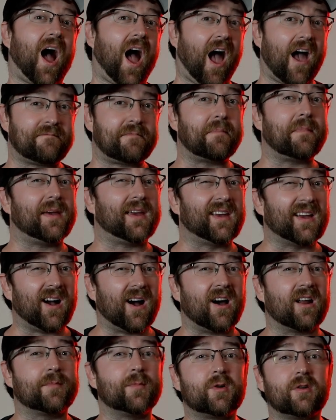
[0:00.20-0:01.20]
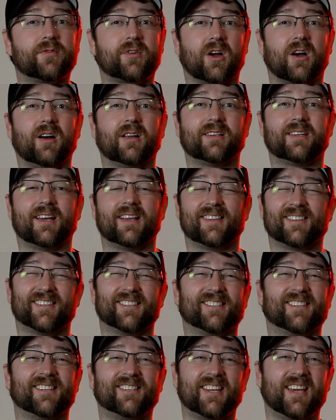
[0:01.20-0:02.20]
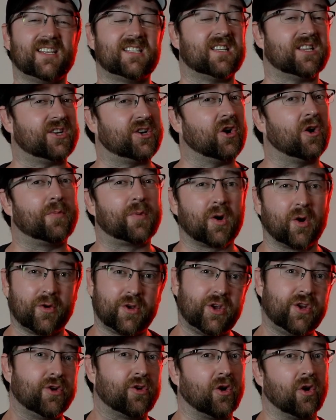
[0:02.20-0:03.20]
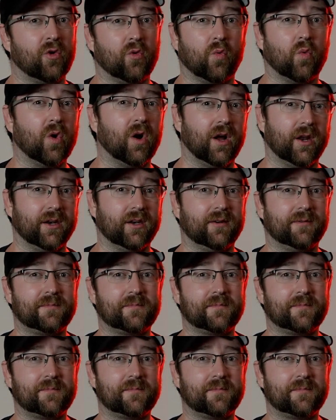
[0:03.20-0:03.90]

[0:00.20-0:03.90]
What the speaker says: I've been making automotive content since the days of the GoPro Hero 1.